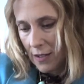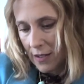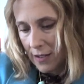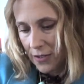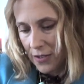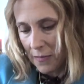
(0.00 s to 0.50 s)

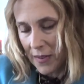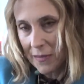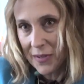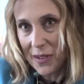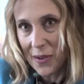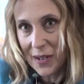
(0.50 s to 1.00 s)
Do you
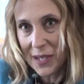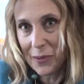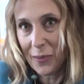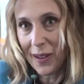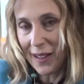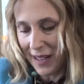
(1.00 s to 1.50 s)
sometimes notice
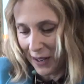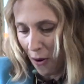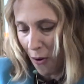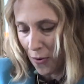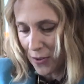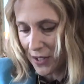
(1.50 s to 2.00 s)
like
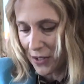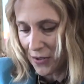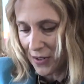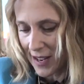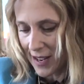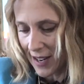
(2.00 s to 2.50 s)
holes in your
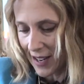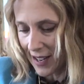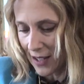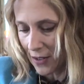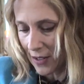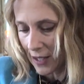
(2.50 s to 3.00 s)
knitting
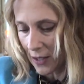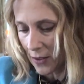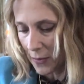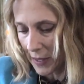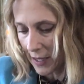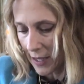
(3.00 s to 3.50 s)
and you're like, oh
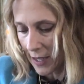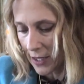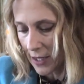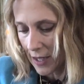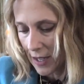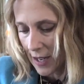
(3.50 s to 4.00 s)
my gosh,
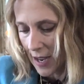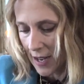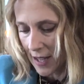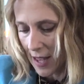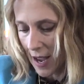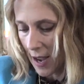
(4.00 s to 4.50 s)
how
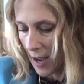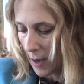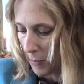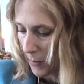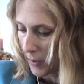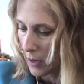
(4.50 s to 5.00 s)
did that
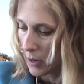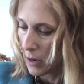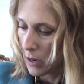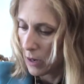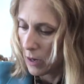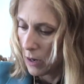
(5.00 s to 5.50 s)
happen?
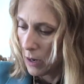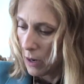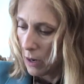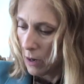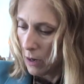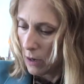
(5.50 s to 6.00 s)

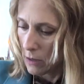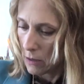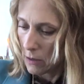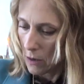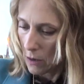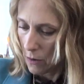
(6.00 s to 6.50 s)
Oh
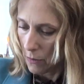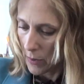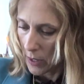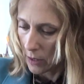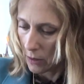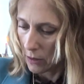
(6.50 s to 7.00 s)

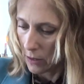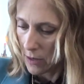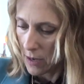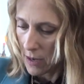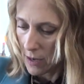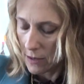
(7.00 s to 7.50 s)
my
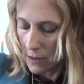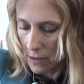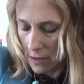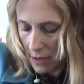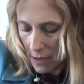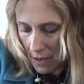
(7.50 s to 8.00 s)

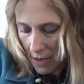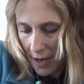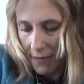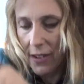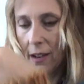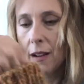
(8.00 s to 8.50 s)
goodness.
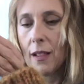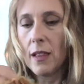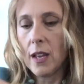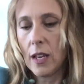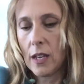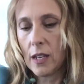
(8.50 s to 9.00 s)
I've got
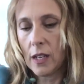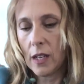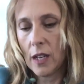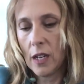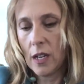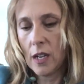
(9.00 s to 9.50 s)
like
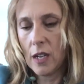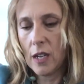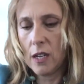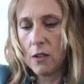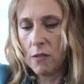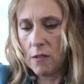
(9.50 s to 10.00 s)
a
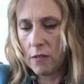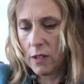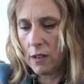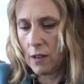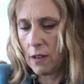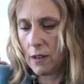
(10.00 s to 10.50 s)
hole
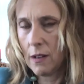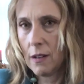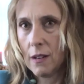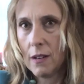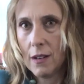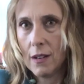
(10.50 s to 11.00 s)
here.
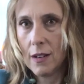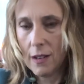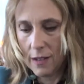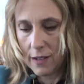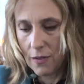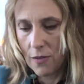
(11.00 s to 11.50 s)

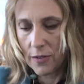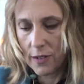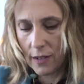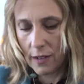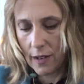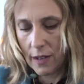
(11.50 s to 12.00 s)
Hold
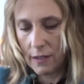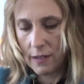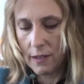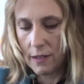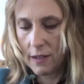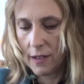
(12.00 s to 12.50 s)
on, guys.